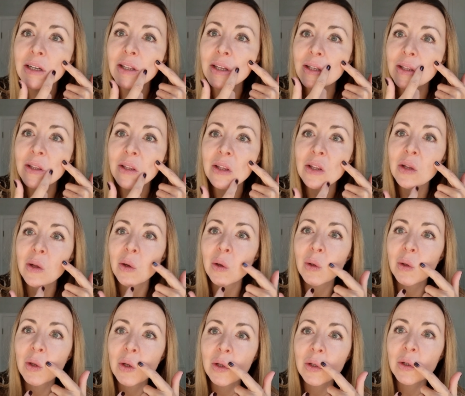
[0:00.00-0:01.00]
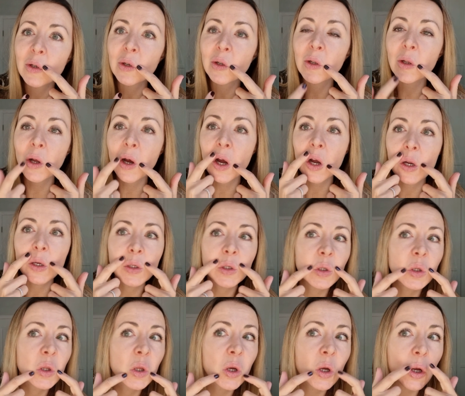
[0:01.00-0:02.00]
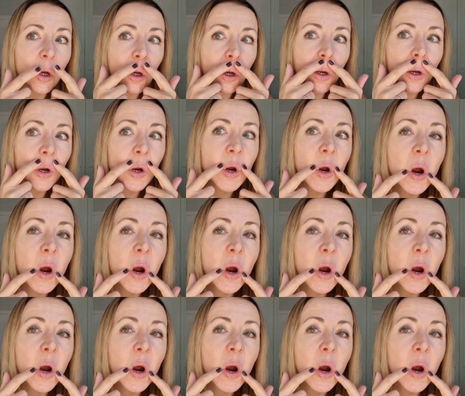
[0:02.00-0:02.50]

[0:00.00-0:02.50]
that these little lines there